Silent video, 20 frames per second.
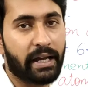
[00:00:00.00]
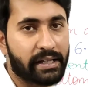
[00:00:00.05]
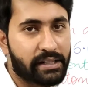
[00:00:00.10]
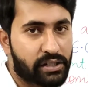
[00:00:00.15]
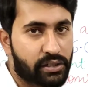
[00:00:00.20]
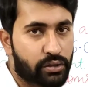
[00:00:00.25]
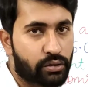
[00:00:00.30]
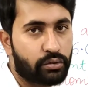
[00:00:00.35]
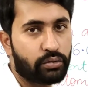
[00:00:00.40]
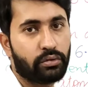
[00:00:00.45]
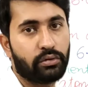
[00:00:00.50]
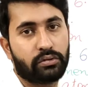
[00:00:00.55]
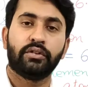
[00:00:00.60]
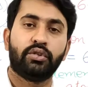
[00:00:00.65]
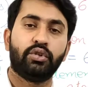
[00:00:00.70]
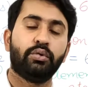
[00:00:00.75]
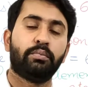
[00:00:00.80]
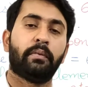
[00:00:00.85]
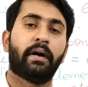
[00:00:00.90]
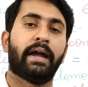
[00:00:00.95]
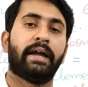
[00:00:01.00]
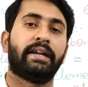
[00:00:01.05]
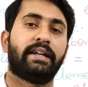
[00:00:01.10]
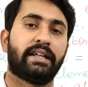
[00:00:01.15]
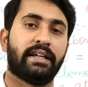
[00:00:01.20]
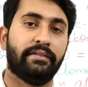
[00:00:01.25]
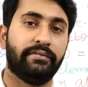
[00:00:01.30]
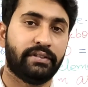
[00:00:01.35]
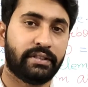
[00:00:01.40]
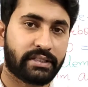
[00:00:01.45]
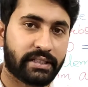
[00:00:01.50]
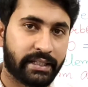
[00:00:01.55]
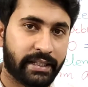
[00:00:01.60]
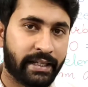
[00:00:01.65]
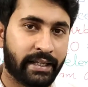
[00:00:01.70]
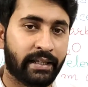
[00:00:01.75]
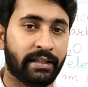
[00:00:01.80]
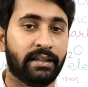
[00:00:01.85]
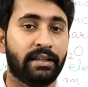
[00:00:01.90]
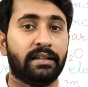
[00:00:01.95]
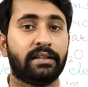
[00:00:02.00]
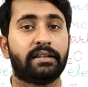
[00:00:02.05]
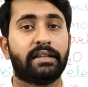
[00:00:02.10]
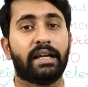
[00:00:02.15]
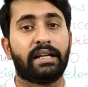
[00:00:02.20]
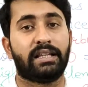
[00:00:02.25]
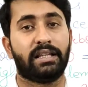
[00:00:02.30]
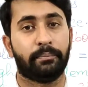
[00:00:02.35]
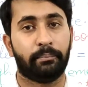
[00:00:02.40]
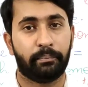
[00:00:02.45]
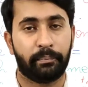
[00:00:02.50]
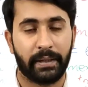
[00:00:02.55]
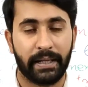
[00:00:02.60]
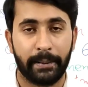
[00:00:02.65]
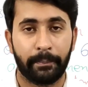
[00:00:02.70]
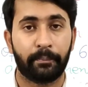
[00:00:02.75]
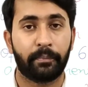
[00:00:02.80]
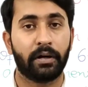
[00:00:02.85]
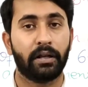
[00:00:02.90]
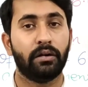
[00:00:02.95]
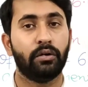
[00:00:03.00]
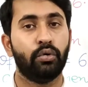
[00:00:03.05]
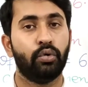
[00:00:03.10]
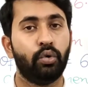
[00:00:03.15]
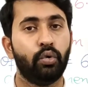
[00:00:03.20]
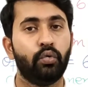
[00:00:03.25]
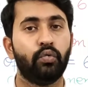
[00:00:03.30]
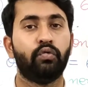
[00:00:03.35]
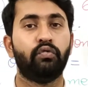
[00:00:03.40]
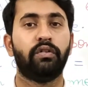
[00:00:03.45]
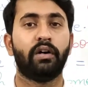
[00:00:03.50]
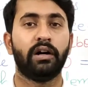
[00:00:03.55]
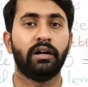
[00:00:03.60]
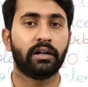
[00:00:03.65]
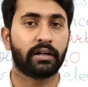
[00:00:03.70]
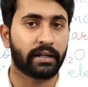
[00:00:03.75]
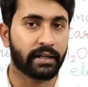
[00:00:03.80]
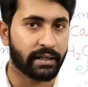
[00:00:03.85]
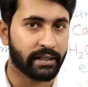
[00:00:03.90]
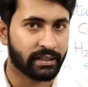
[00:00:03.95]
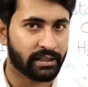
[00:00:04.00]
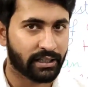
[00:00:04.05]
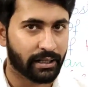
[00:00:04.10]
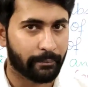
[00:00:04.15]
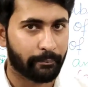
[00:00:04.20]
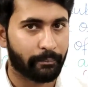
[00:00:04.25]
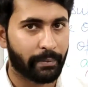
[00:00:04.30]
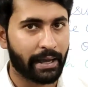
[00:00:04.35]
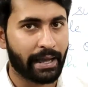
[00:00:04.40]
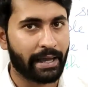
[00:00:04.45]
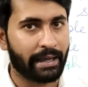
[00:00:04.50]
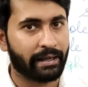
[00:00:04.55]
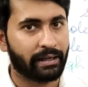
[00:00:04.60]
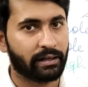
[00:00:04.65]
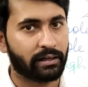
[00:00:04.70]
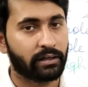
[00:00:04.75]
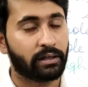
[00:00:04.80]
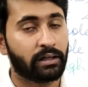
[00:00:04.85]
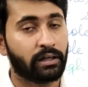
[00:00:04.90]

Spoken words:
H2O. You might have seen that the people who work in the bank,